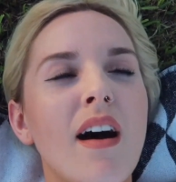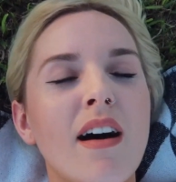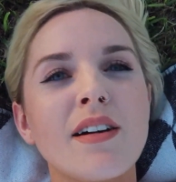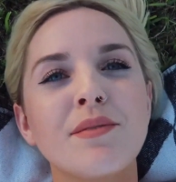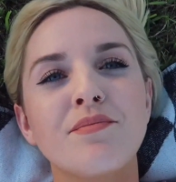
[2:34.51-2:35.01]

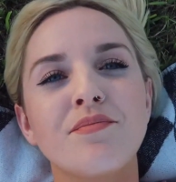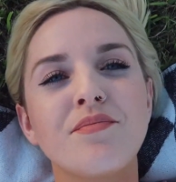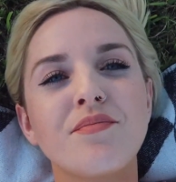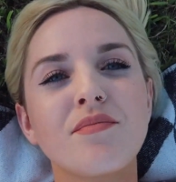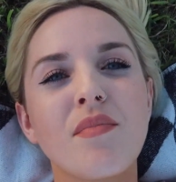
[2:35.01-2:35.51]

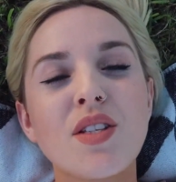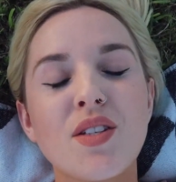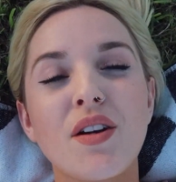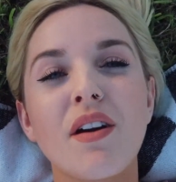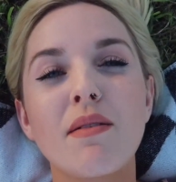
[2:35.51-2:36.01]

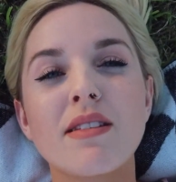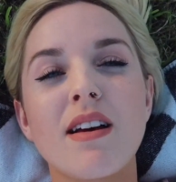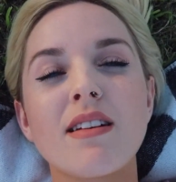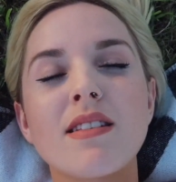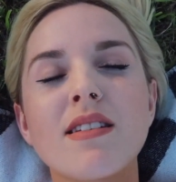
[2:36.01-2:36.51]
So it was
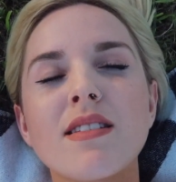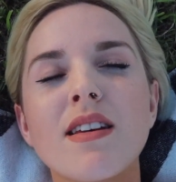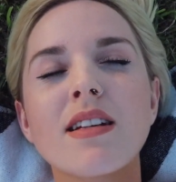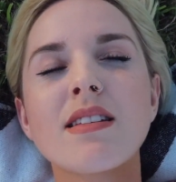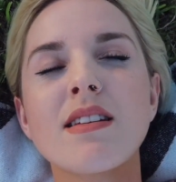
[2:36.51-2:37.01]
nice to
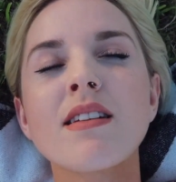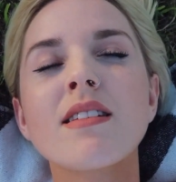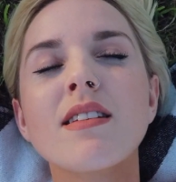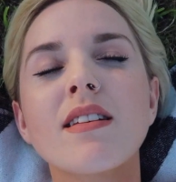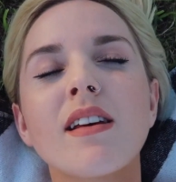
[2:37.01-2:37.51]
just like sit
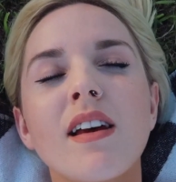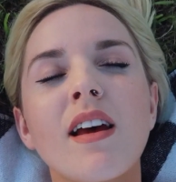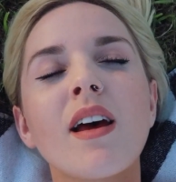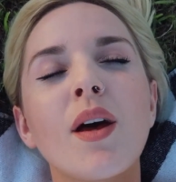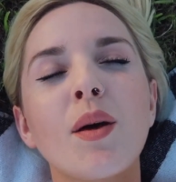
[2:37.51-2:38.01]

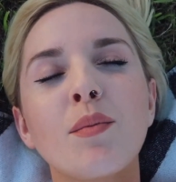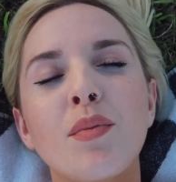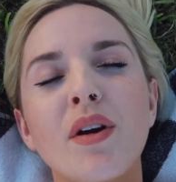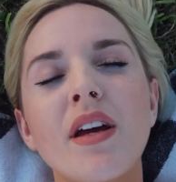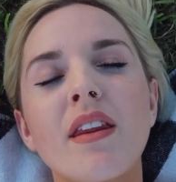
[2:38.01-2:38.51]

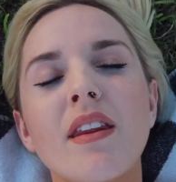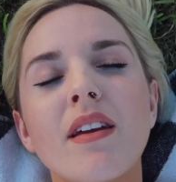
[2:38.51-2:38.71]
and breathe.